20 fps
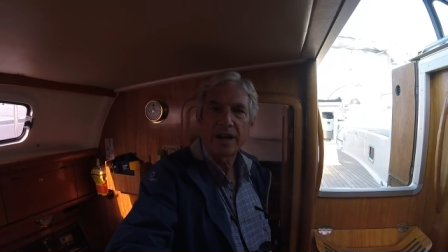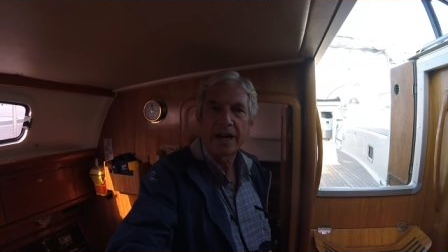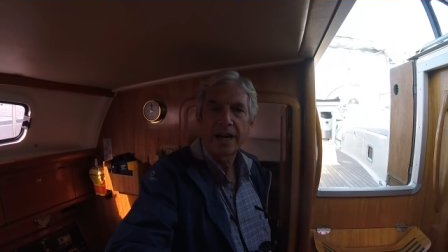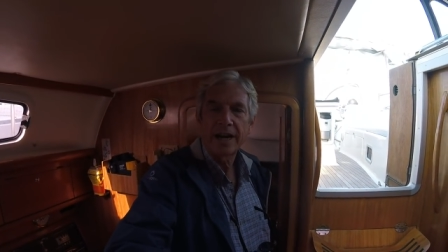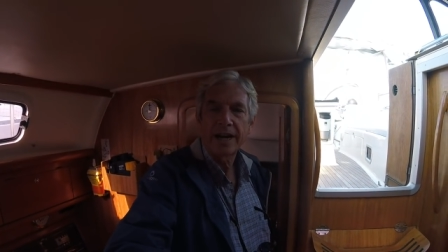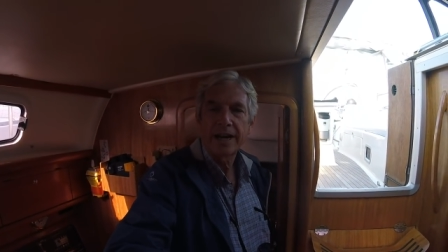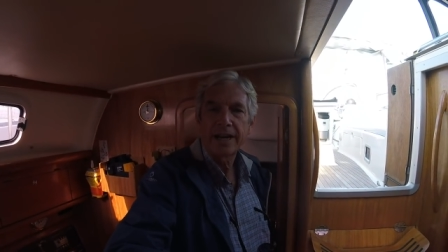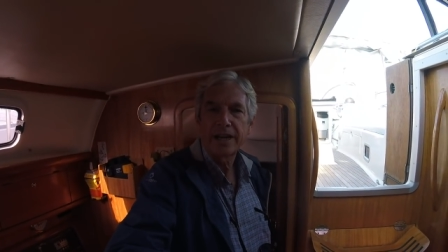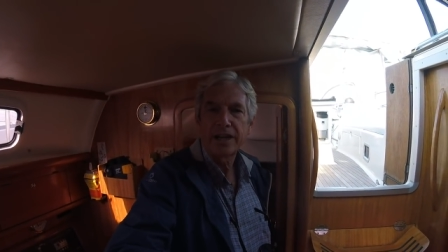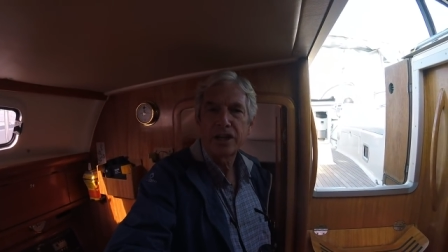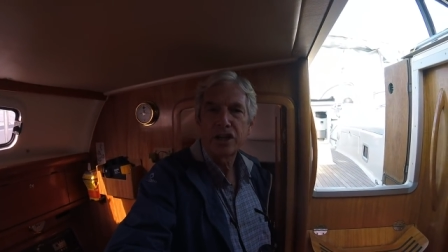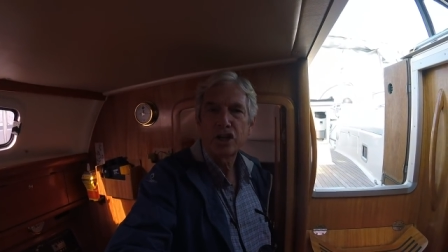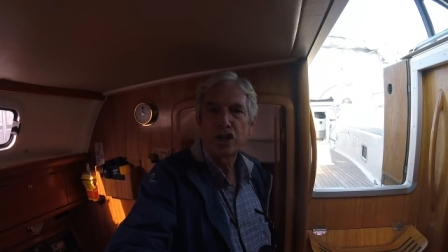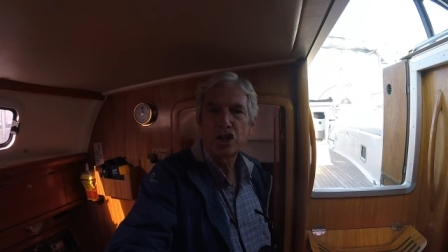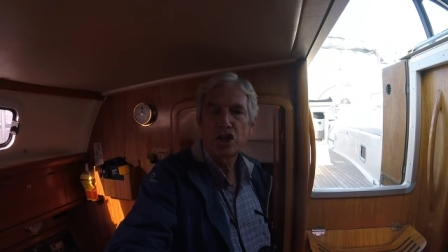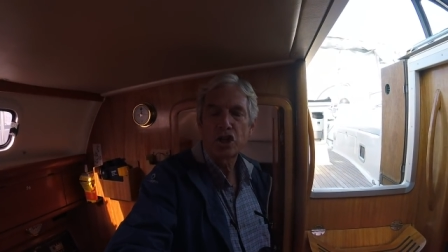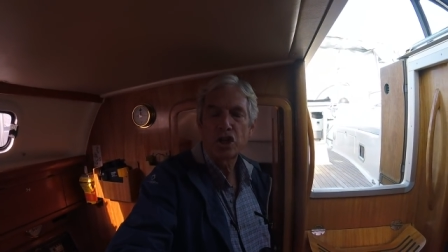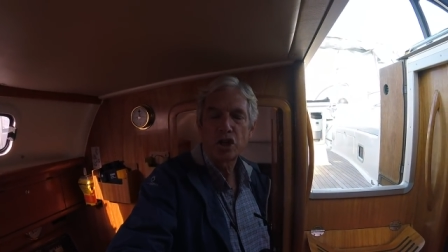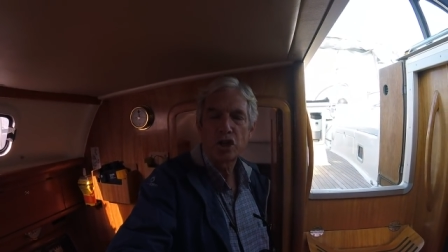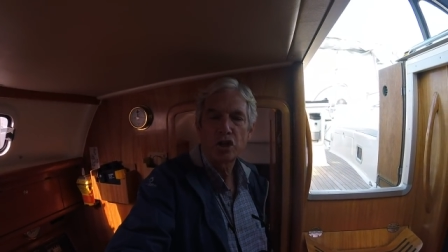I
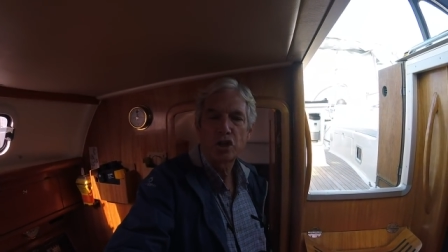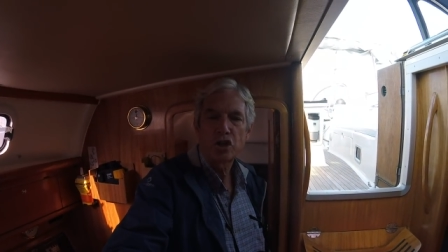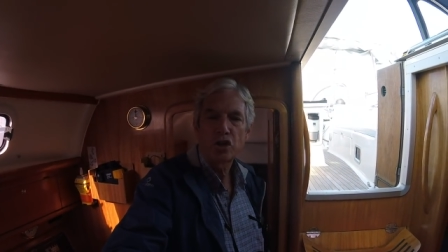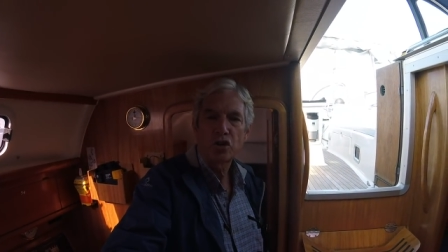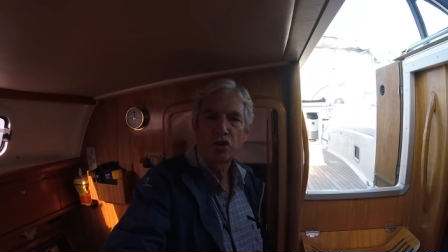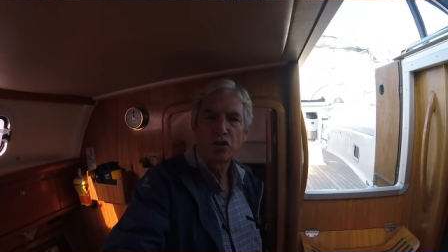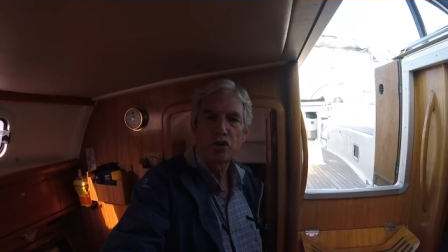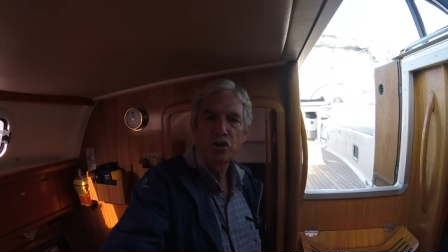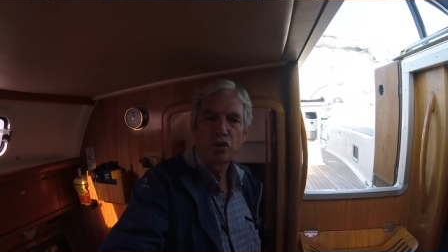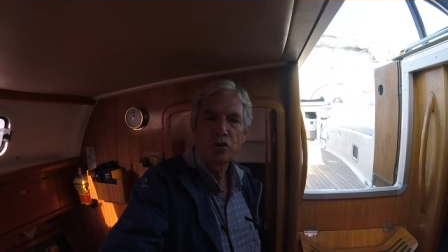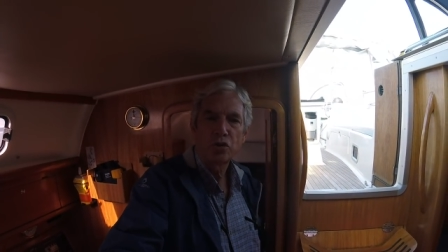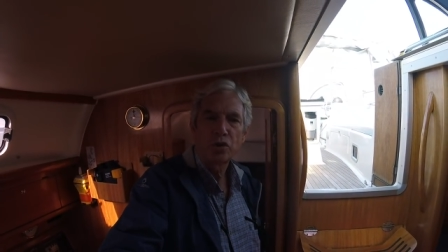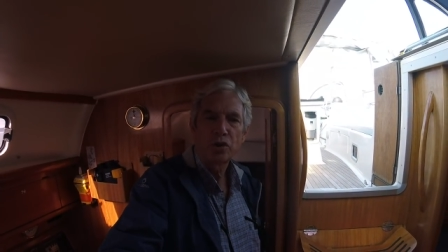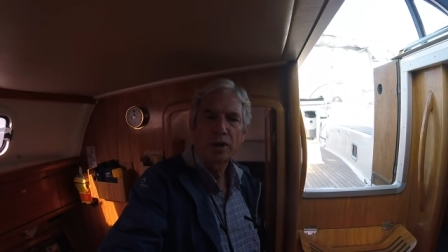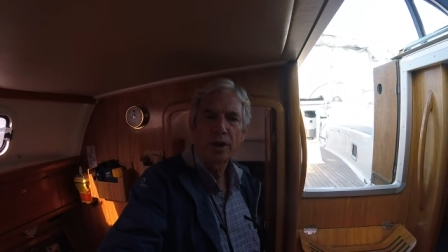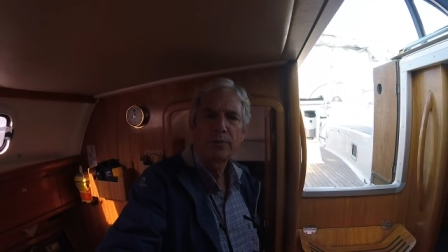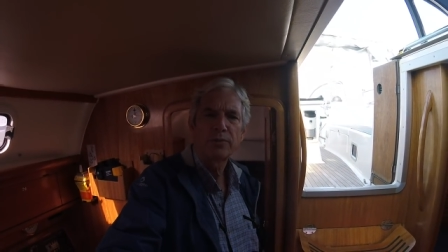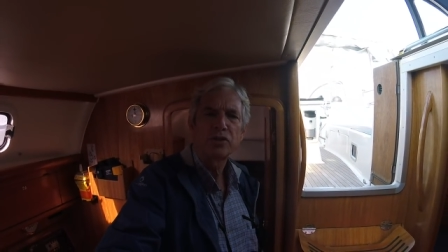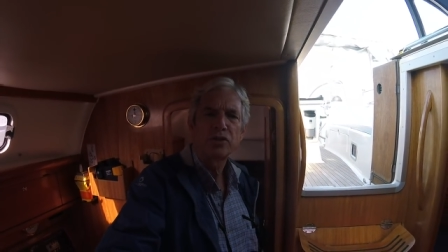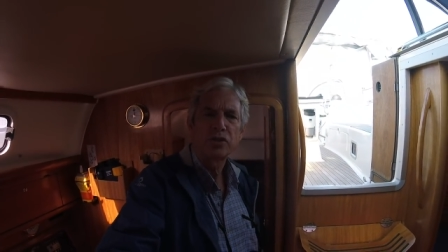sh- showed you
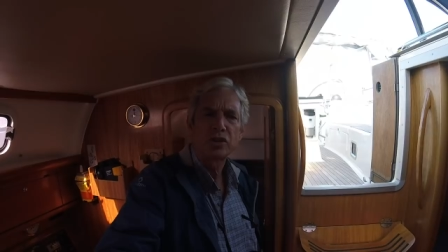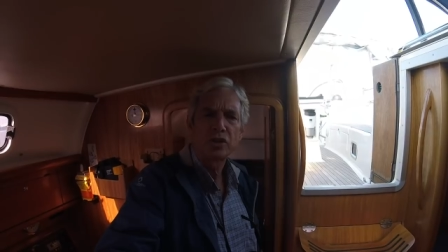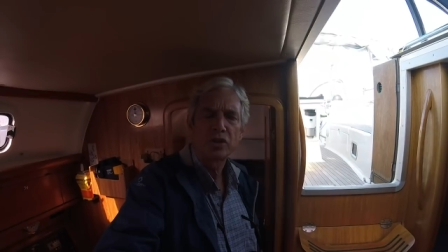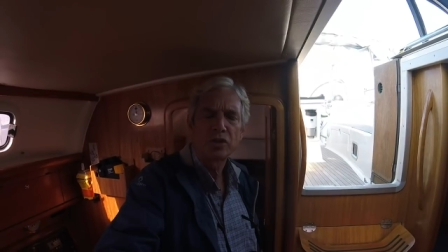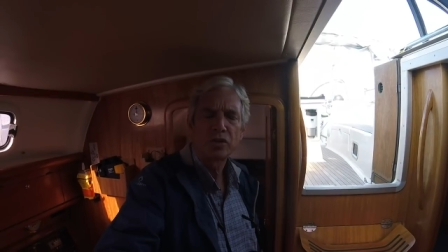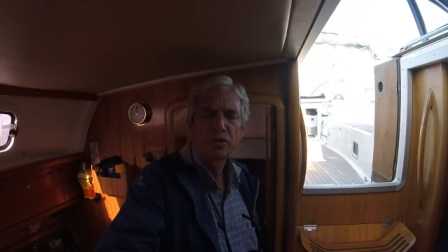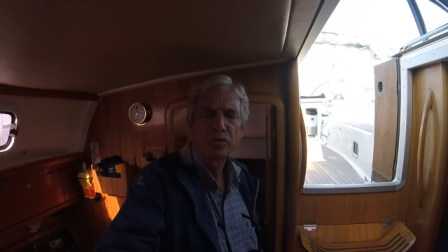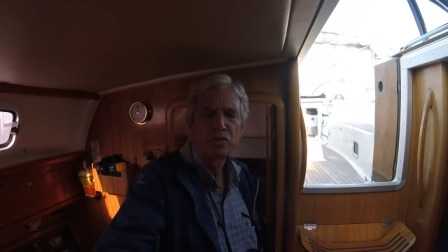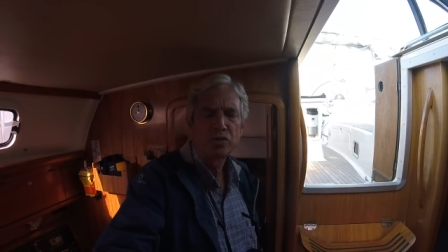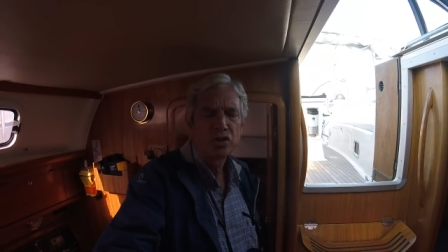that was uh,